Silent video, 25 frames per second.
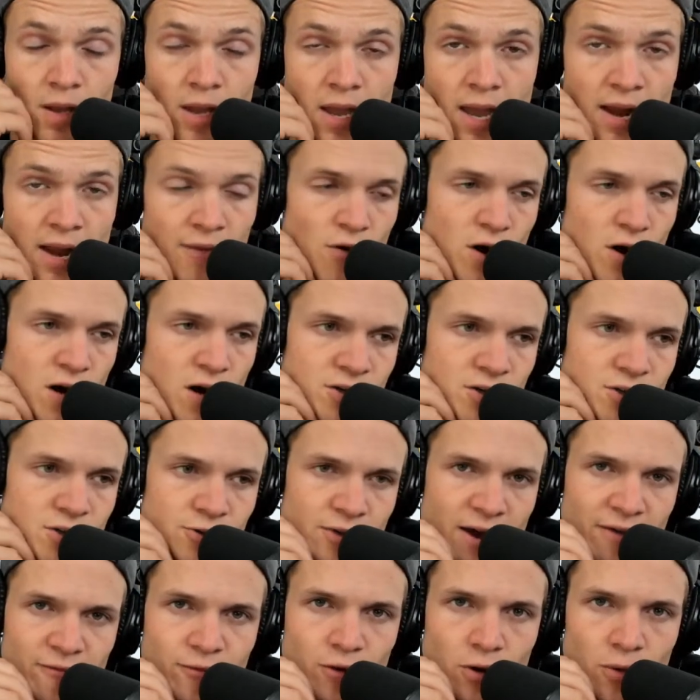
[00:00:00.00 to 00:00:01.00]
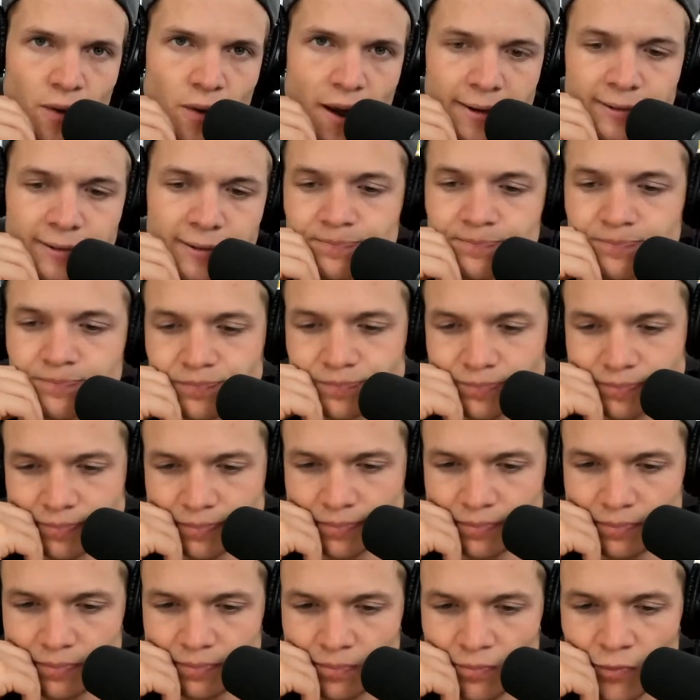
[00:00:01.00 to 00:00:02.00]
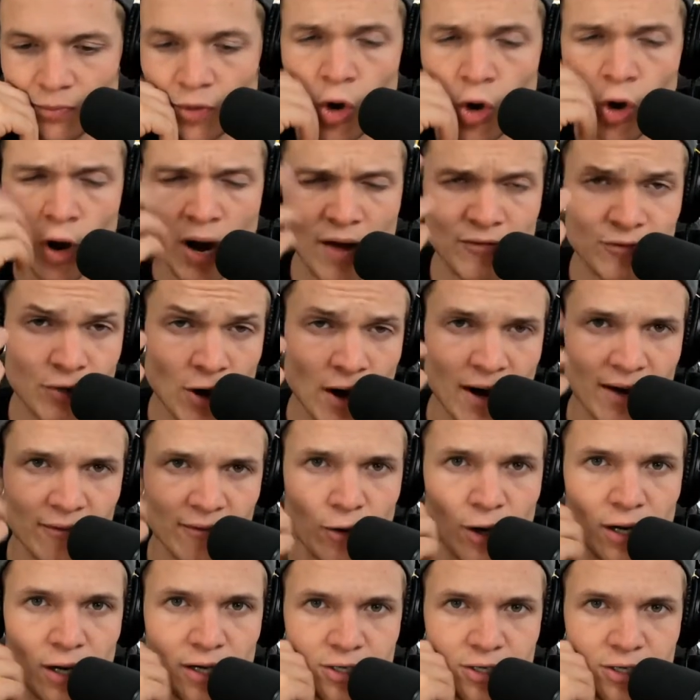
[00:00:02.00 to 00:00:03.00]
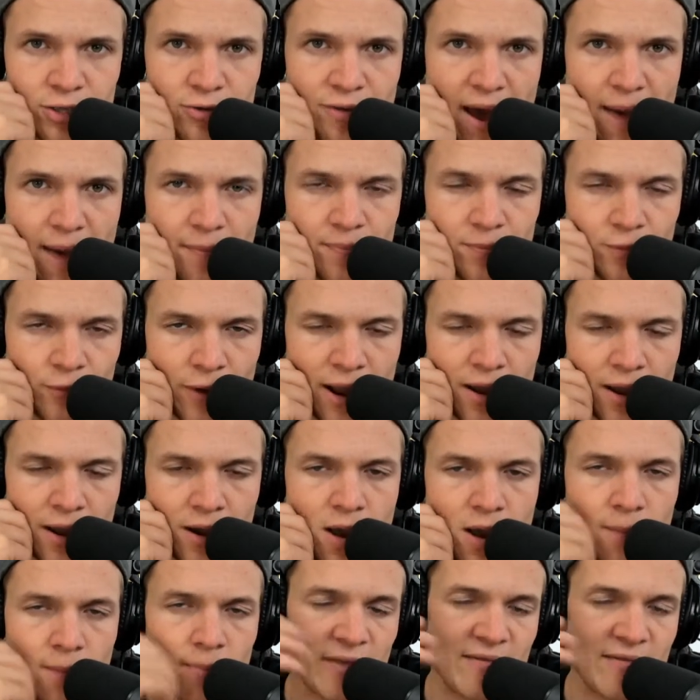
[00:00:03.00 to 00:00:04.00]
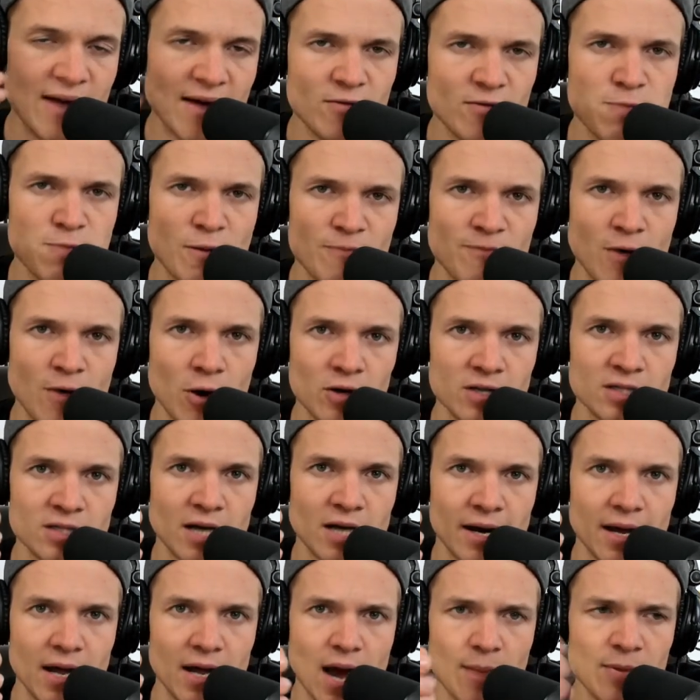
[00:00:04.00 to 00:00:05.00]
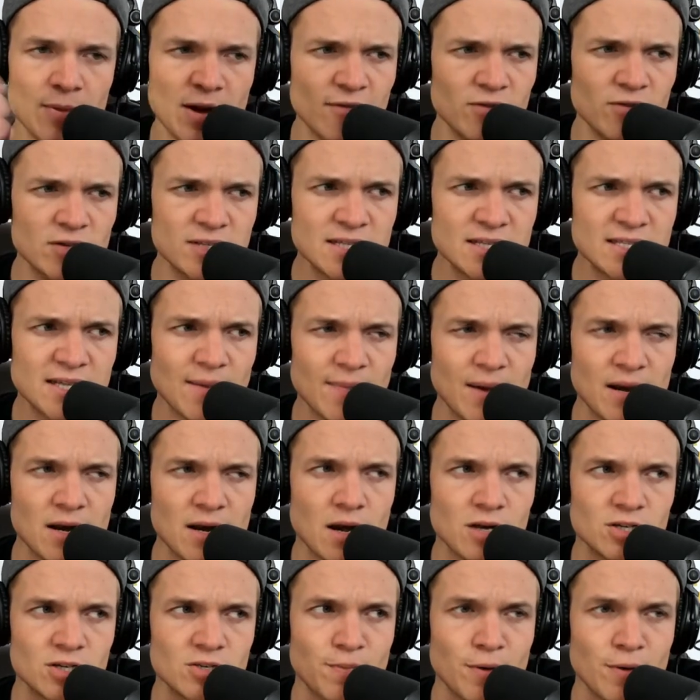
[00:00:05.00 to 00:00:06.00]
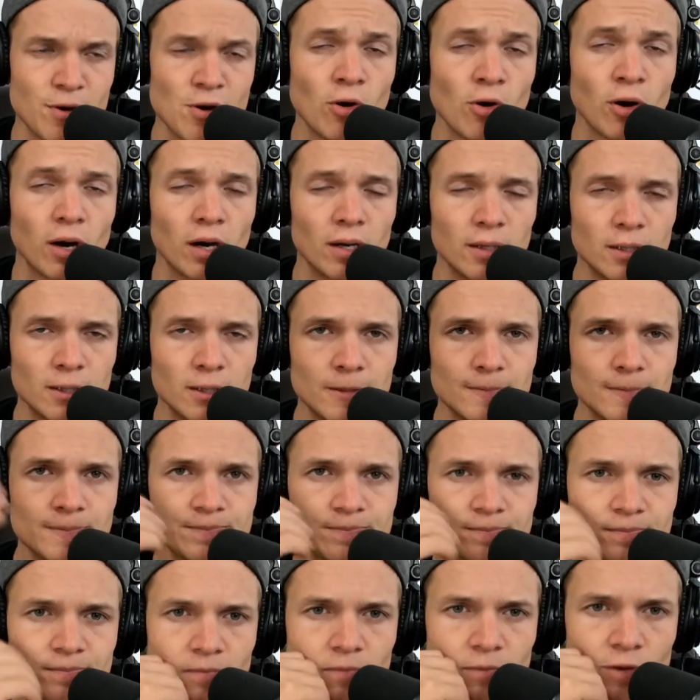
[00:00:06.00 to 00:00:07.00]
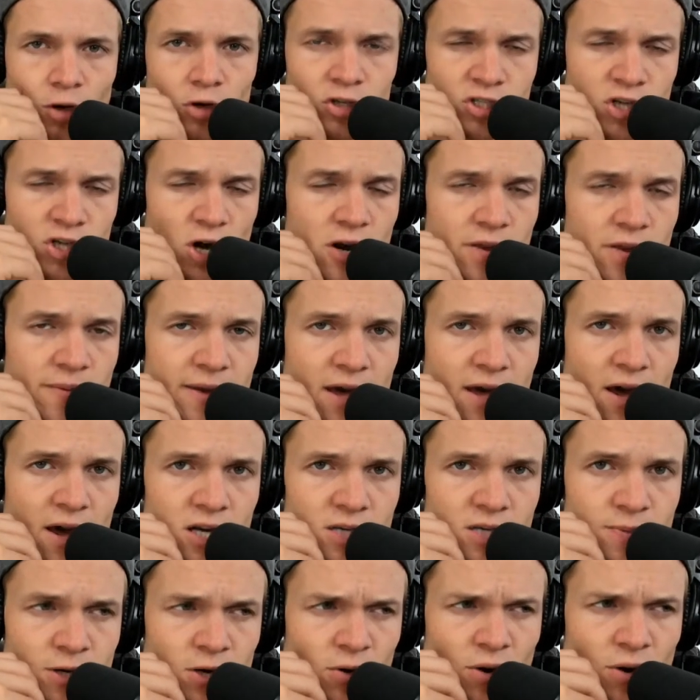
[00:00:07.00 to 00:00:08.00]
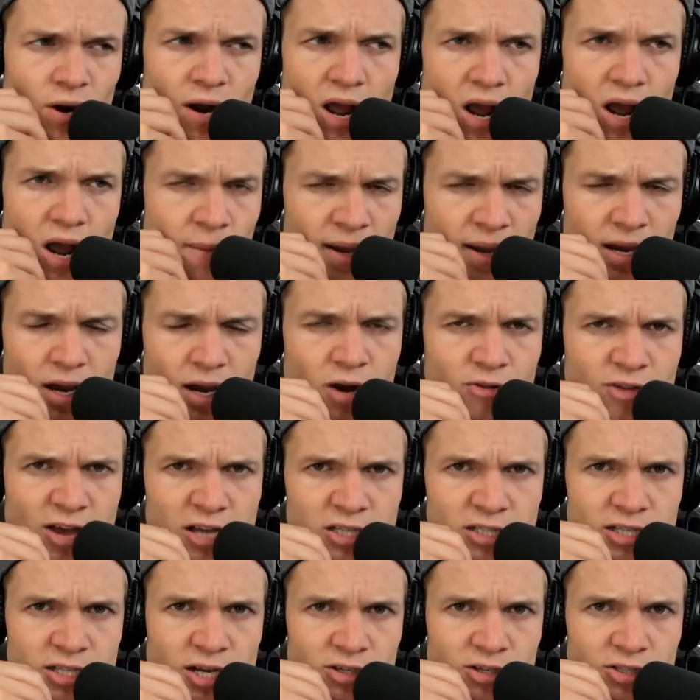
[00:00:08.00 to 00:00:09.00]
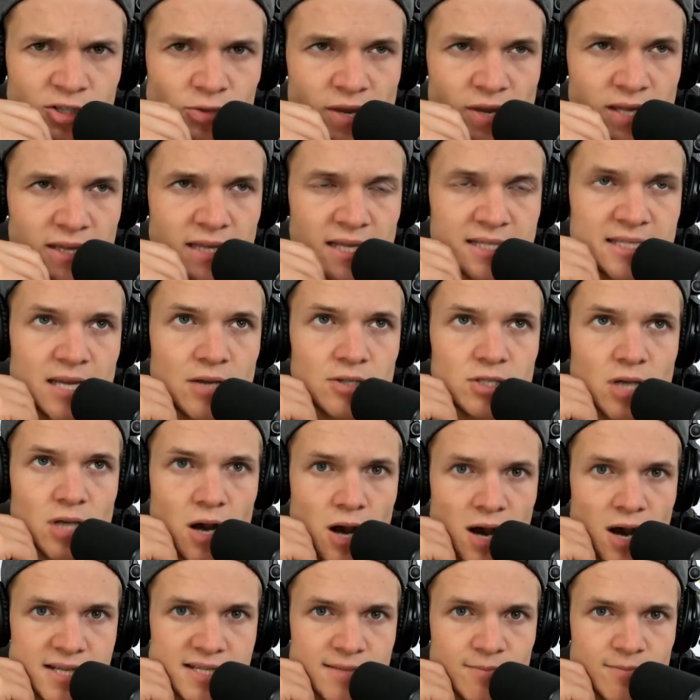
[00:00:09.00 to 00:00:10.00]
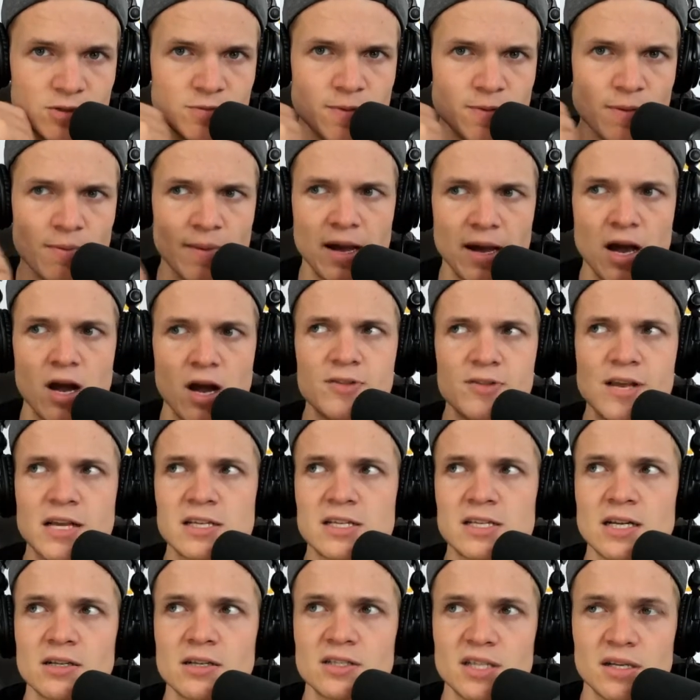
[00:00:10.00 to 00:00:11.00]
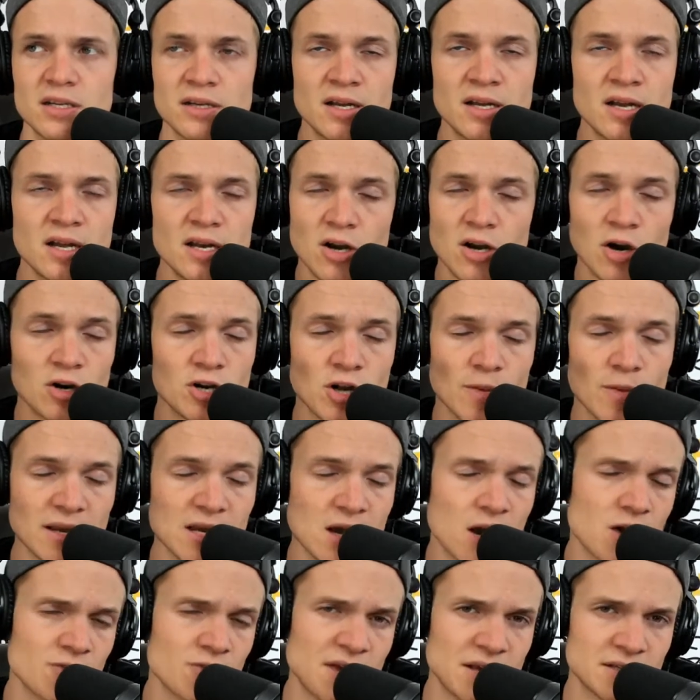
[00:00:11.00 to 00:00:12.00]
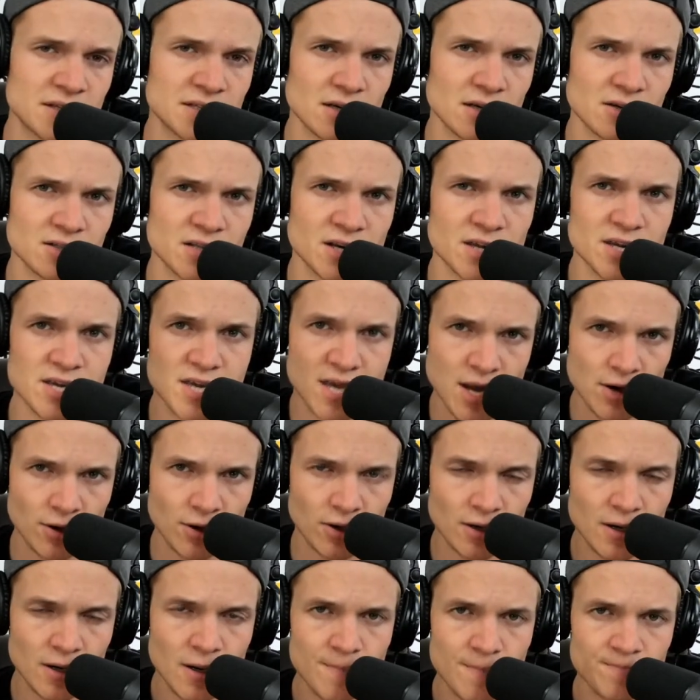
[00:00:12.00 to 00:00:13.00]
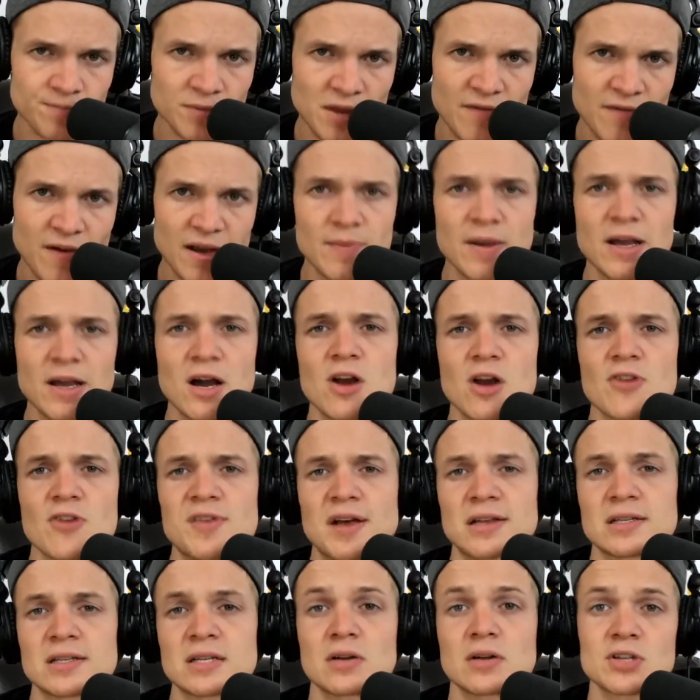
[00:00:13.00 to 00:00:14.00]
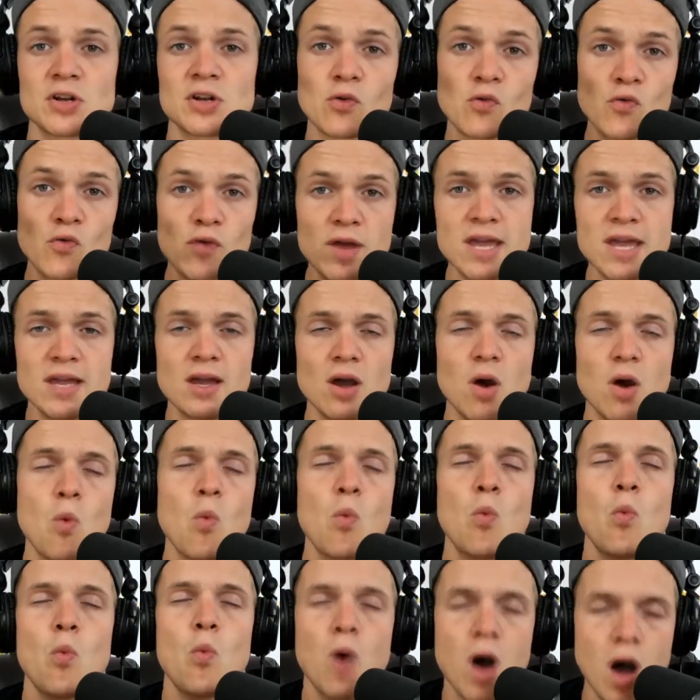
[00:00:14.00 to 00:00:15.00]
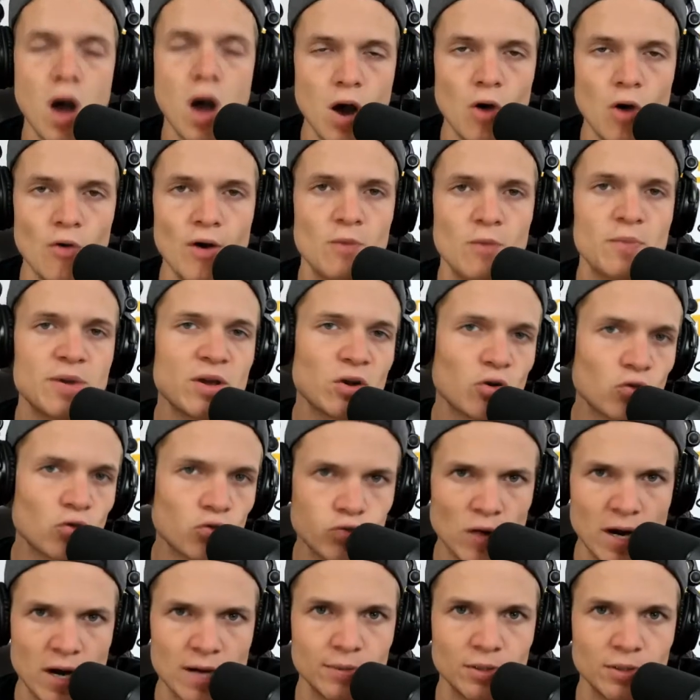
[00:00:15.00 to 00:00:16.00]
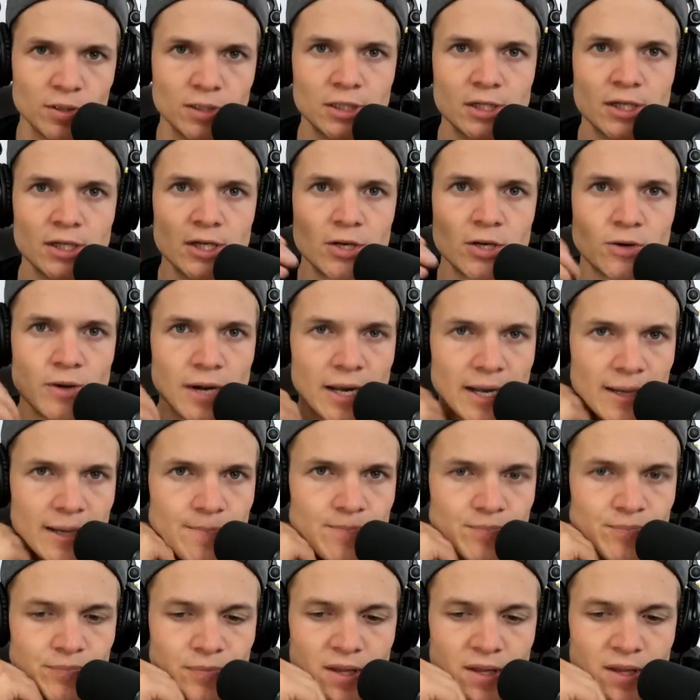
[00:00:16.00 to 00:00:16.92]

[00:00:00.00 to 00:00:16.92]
And I've wanted to do that for a while. Or I thought I wanted to do that, right? But I've never put focus on it. I mean, ever since I've been an entrepreneur or started to be an entrepreneur, make $100,000 in a week, that sounds awesome. Most people make $100,000 or don't make $100,000 in a year. If I could make $100,000 in a week, whoa, that would be incredible, right?